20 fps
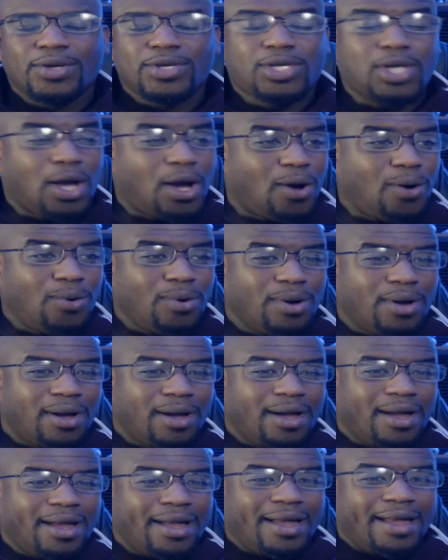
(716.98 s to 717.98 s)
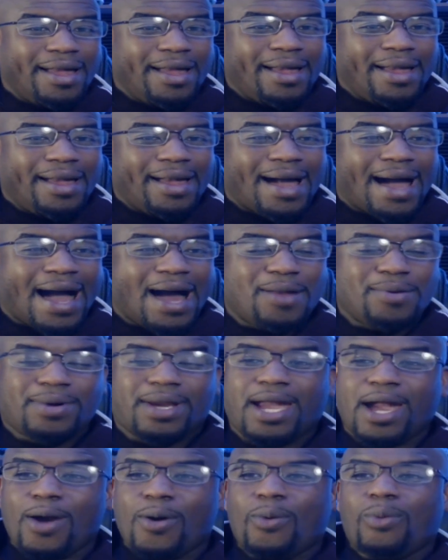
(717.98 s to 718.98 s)
So, I
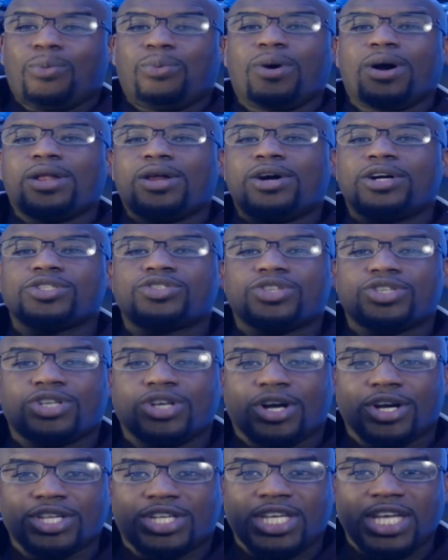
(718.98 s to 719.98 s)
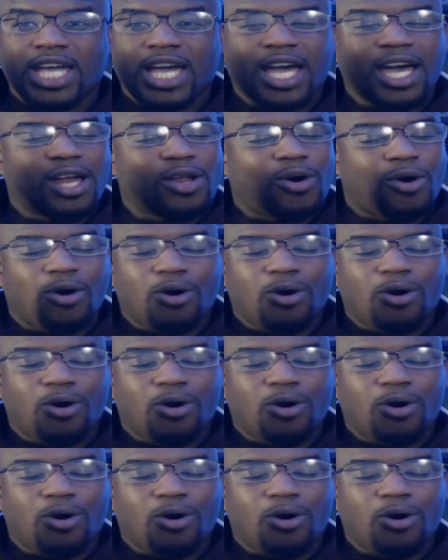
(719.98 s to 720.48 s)
don't care what 100 yards he had,